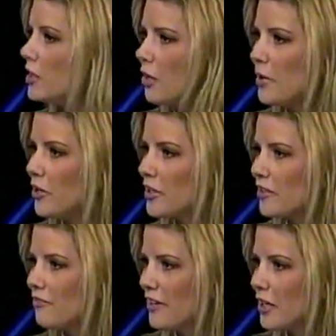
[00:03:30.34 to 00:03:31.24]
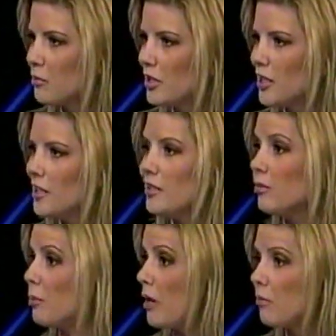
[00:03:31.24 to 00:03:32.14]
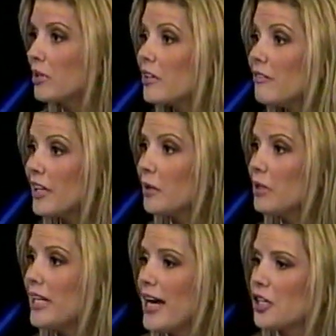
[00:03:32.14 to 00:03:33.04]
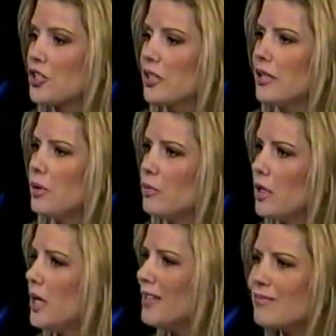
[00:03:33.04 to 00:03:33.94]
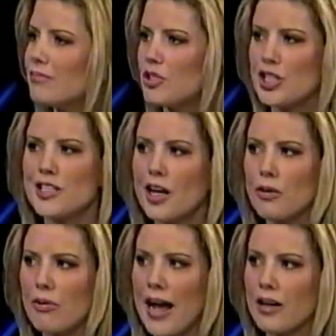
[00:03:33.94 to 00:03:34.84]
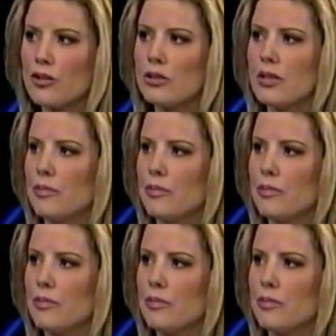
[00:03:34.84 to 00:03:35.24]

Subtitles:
American family, Republican family, actually. I mean, she's not a radical.